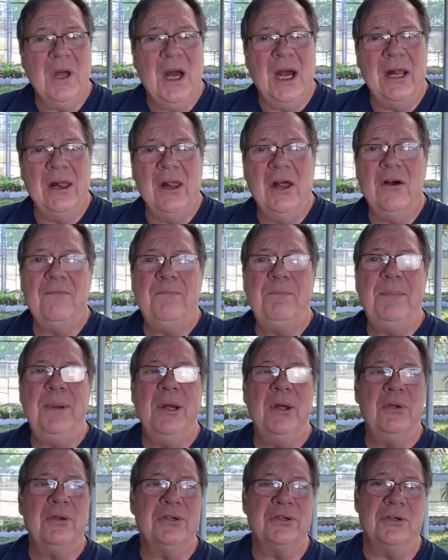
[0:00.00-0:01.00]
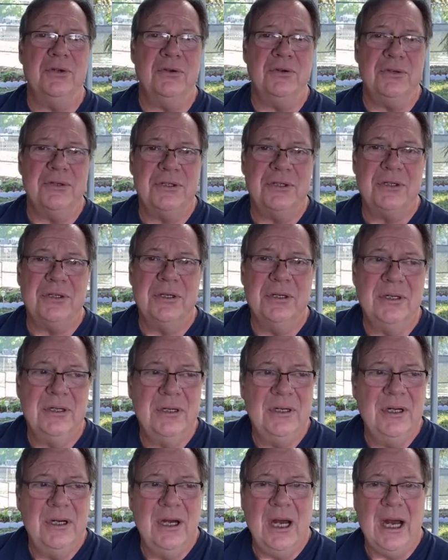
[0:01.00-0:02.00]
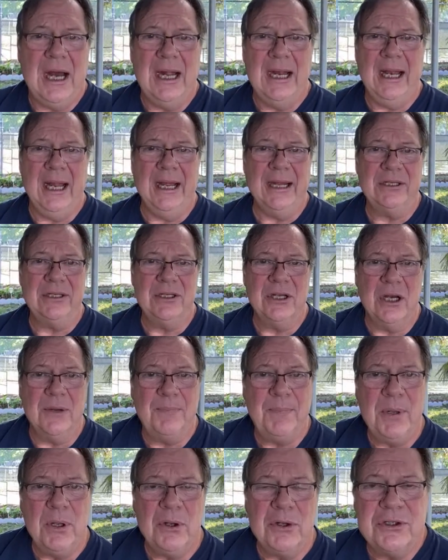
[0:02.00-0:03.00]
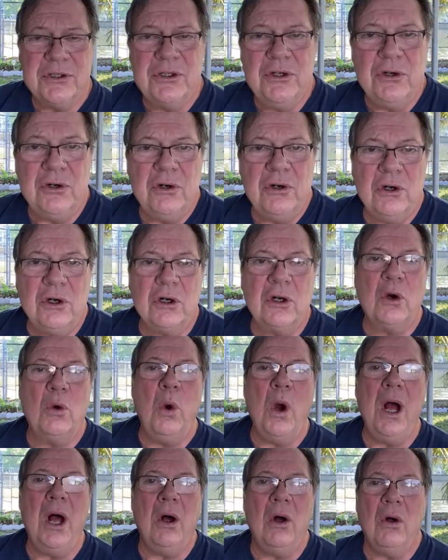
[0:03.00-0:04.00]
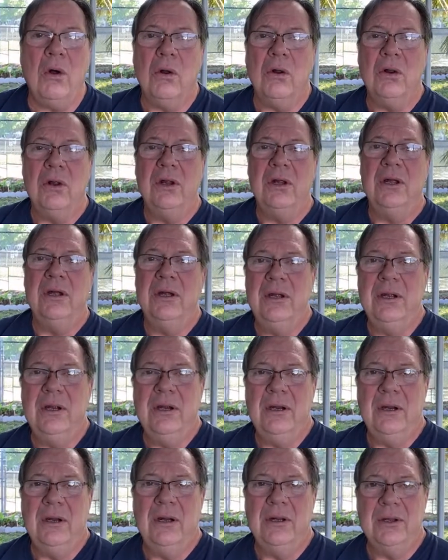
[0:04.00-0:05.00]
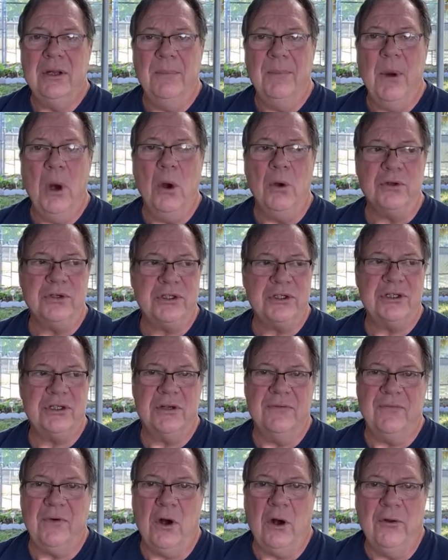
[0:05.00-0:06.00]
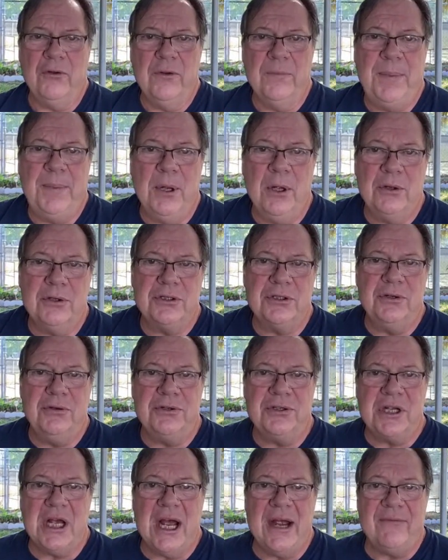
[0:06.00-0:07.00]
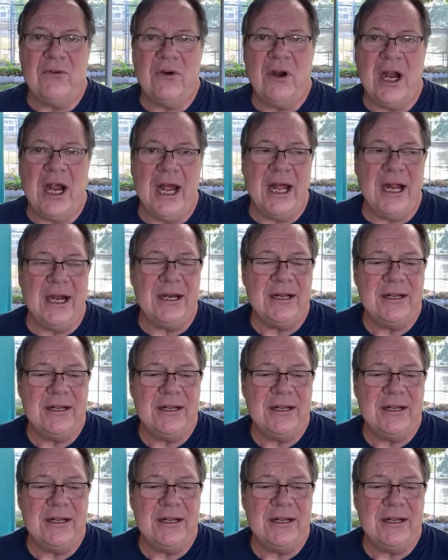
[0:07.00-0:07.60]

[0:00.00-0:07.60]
I love Pilsners. I liked Pilsner Urquell the most of all the Pilsners I ever had.